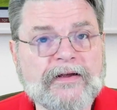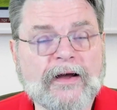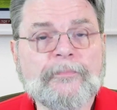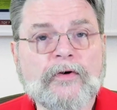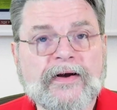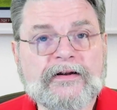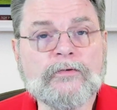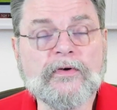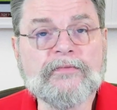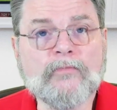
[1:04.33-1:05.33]
be
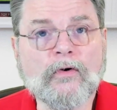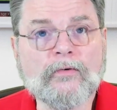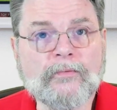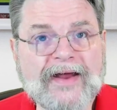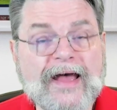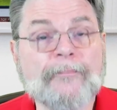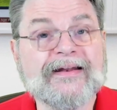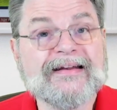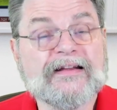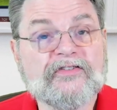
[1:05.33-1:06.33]
upgraded with more RAM,
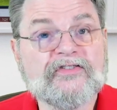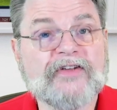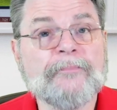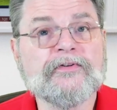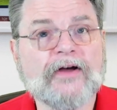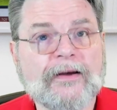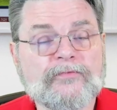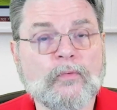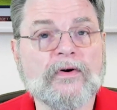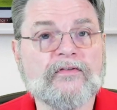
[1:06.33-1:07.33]
and it is
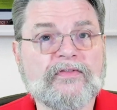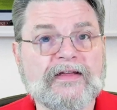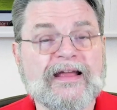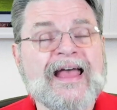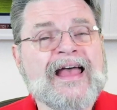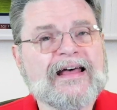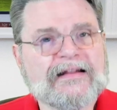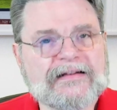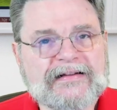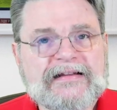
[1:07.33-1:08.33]
sometimes one of the
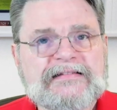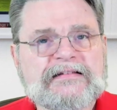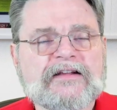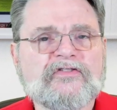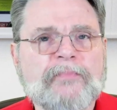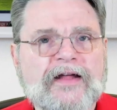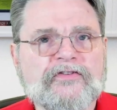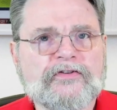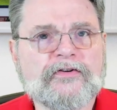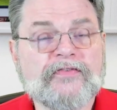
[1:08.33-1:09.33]
least
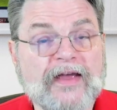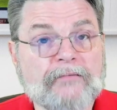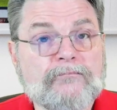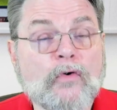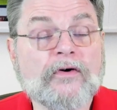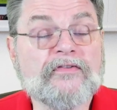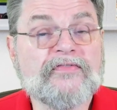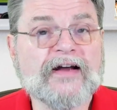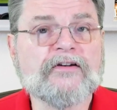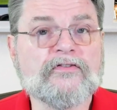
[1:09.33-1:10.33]
expensive and more
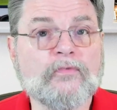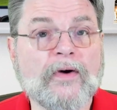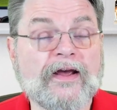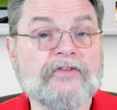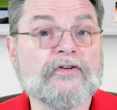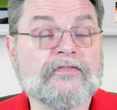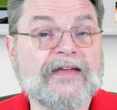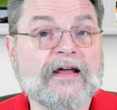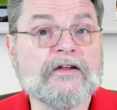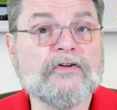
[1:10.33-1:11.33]
effective ways of
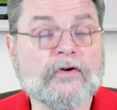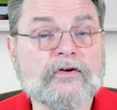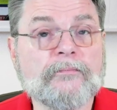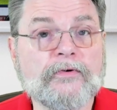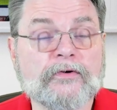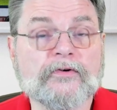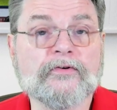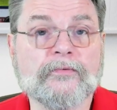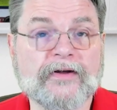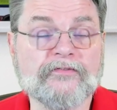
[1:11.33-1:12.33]
getting your computer
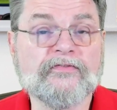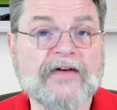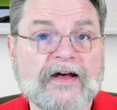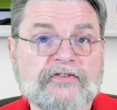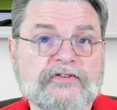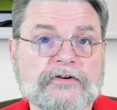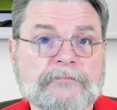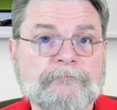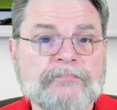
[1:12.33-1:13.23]
to run faster.